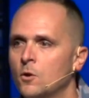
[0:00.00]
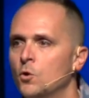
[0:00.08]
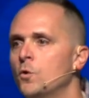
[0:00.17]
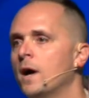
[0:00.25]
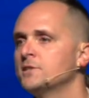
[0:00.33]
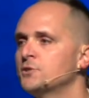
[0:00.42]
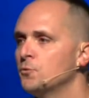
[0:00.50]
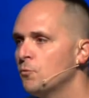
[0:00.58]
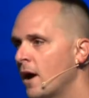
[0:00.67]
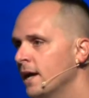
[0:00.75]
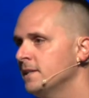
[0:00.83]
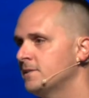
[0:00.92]
Who has the
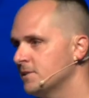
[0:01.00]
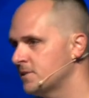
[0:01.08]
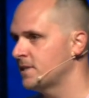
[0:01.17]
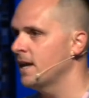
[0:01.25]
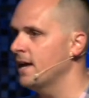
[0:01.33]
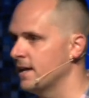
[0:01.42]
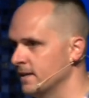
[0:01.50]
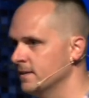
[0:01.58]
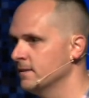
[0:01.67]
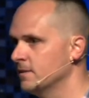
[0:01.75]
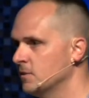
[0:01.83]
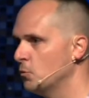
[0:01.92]
right to say
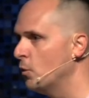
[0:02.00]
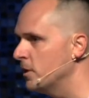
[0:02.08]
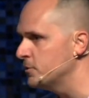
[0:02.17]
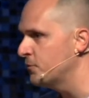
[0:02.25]
what